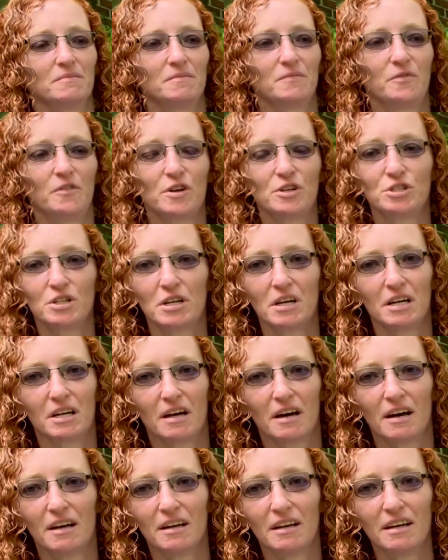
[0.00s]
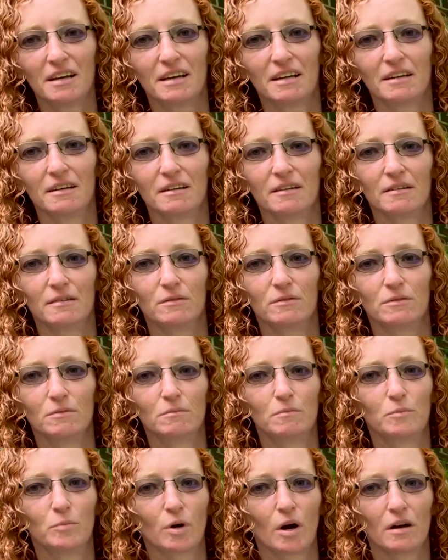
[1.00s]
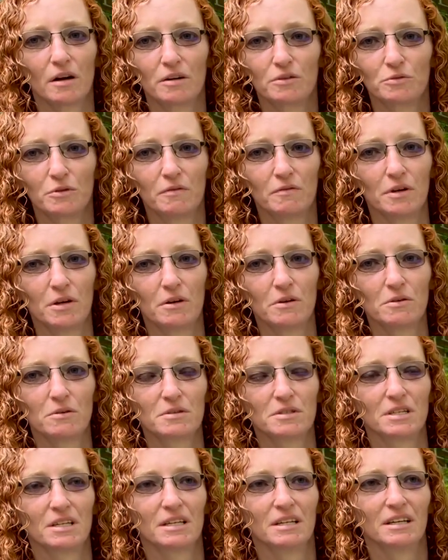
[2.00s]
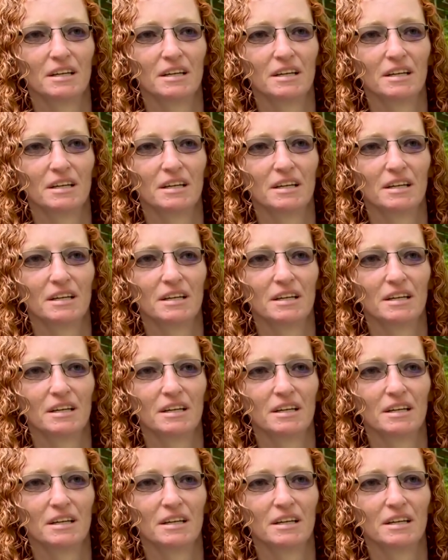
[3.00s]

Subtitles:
fishing and hunting and product reviews, and